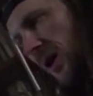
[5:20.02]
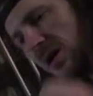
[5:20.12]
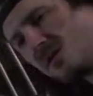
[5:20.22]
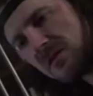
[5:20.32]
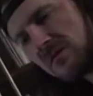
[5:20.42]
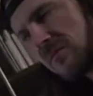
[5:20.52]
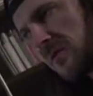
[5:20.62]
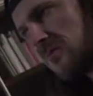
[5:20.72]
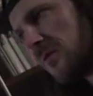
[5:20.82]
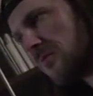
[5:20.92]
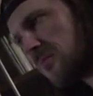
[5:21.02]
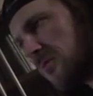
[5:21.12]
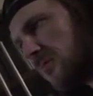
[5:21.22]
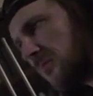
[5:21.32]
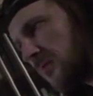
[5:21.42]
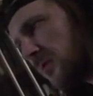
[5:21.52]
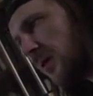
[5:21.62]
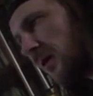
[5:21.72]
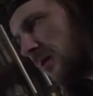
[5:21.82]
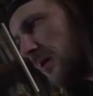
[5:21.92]
and this is what you don't do.
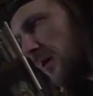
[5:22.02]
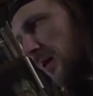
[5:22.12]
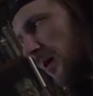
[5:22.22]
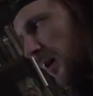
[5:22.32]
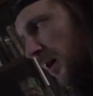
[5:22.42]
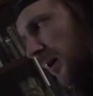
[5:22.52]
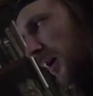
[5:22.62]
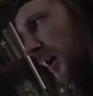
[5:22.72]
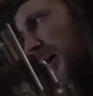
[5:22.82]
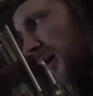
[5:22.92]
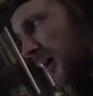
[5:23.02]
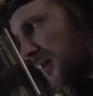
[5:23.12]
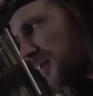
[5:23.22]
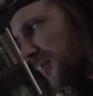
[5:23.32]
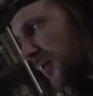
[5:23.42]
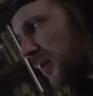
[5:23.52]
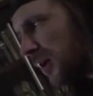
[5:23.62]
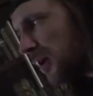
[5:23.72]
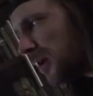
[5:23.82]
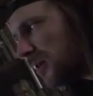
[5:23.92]
Yeah, and I, I just feel
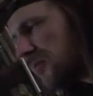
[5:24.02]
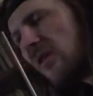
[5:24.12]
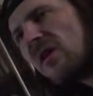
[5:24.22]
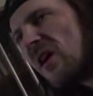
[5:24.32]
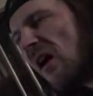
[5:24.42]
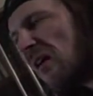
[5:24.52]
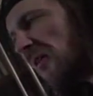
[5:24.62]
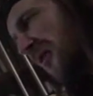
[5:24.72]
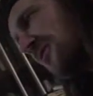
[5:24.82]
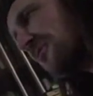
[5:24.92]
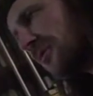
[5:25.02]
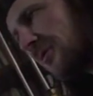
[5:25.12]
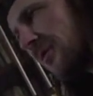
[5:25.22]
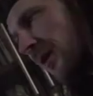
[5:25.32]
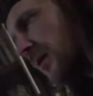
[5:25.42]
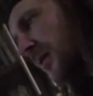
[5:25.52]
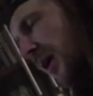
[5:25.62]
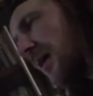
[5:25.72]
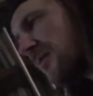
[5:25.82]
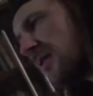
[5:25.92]
that it's very unoriginal. You know, a
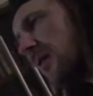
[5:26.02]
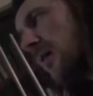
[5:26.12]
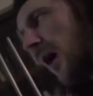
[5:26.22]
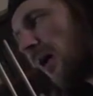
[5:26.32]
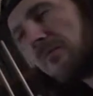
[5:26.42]
lot of it, I